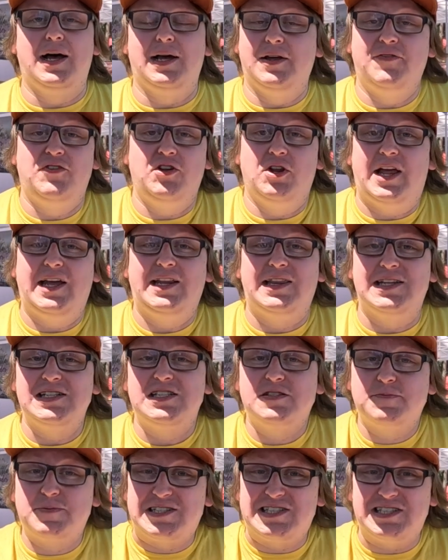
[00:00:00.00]
If you like
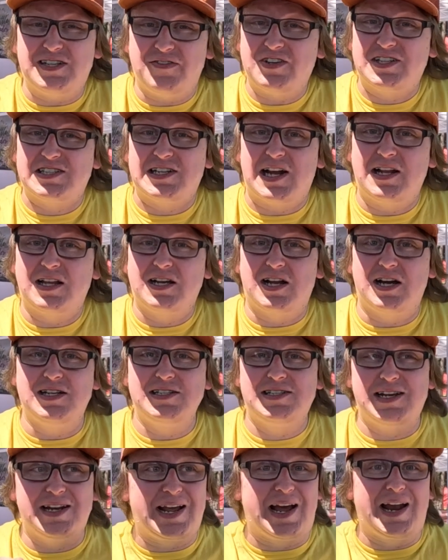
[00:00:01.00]
this specific style of
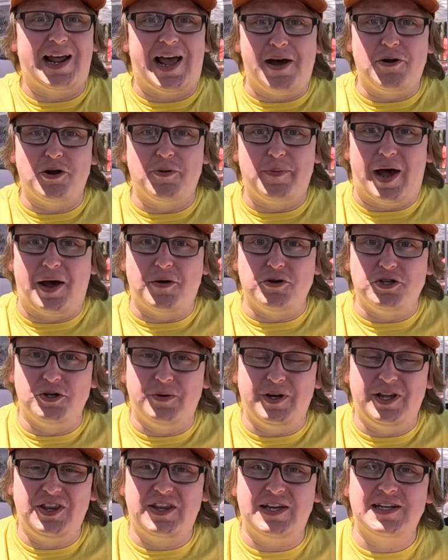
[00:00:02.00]
content, kind of out and about
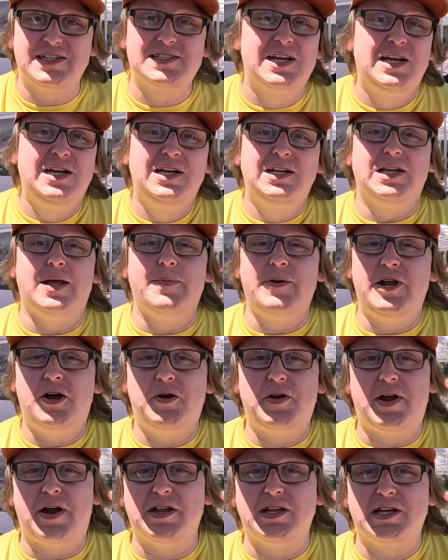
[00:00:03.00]
doing things, let me
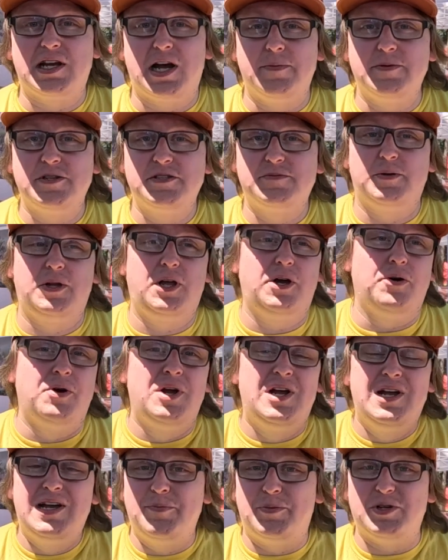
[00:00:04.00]
know down in the comments below.
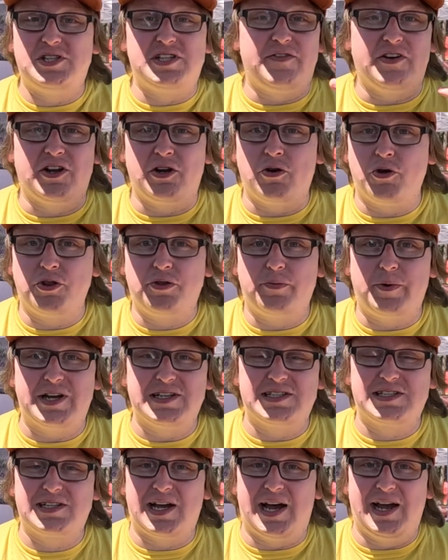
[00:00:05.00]
Pacific
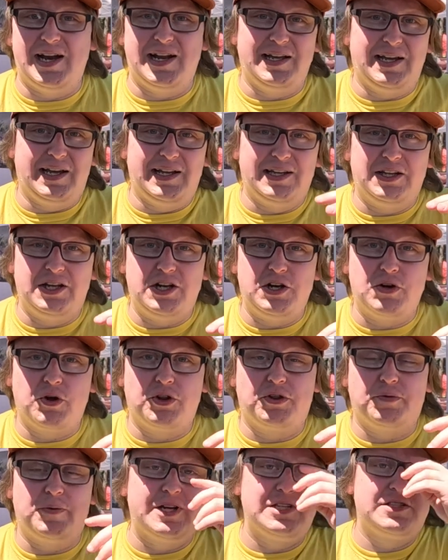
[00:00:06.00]
Northwest, kind of inland
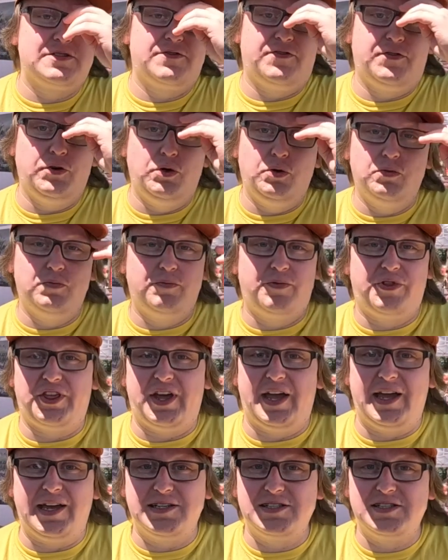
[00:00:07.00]
Northwest food
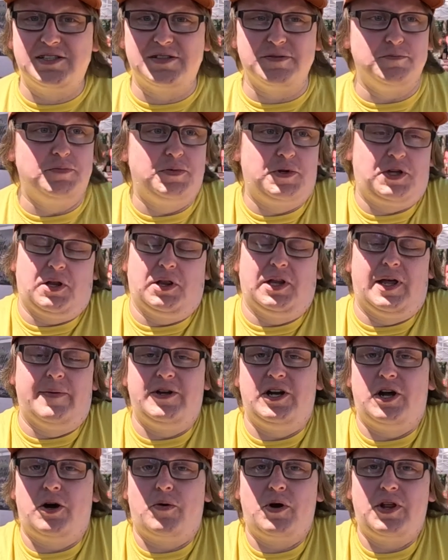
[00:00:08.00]
things, let
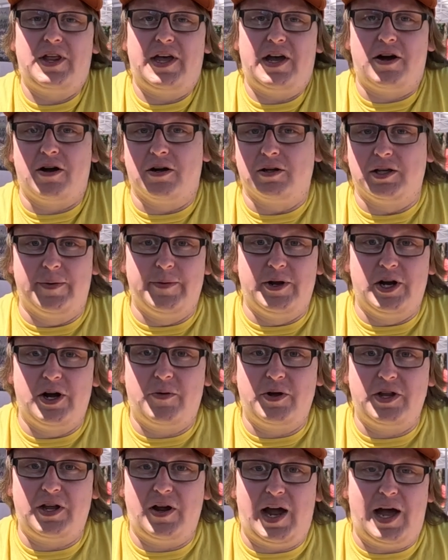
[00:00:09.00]
me know where they are. Let me
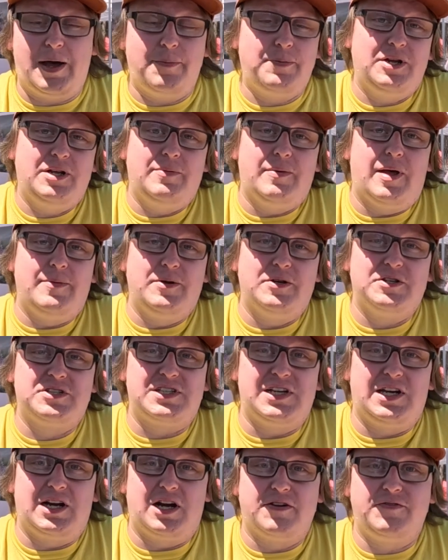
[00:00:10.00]
know when they're happening. Maybe you'll
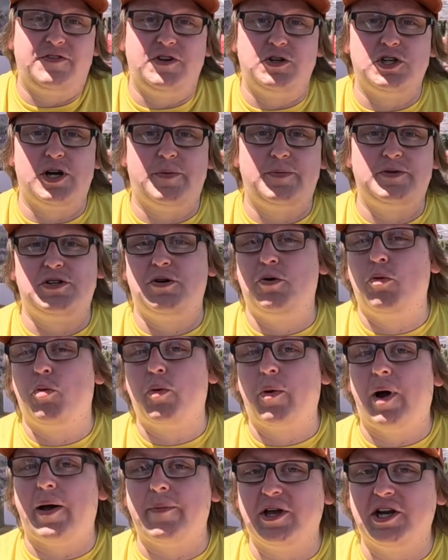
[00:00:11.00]
see it on a future episode.
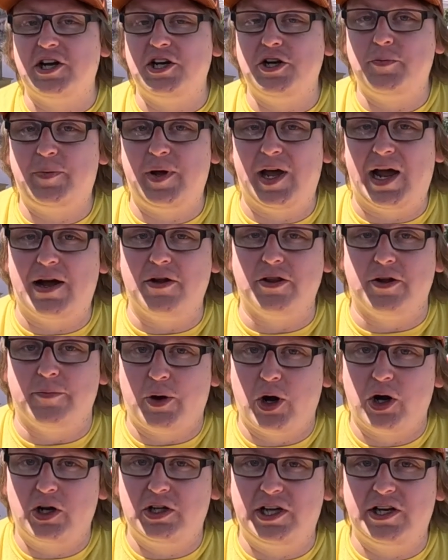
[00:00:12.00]
We're probably going to do Pig Out in the
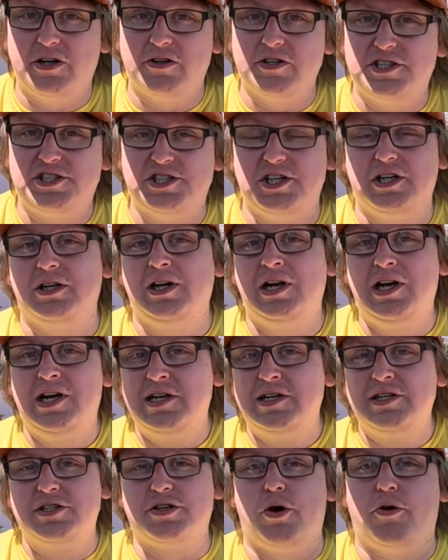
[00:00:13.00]
Park later this year,
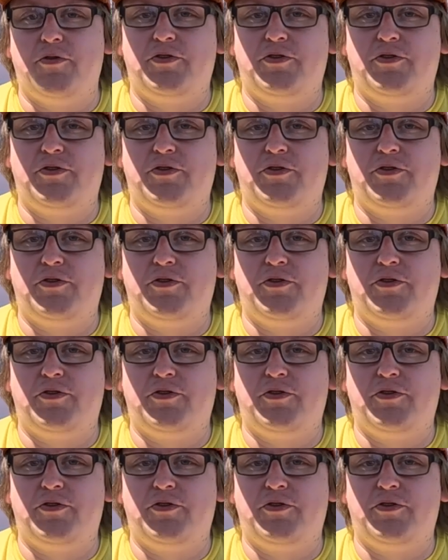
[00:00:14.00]
so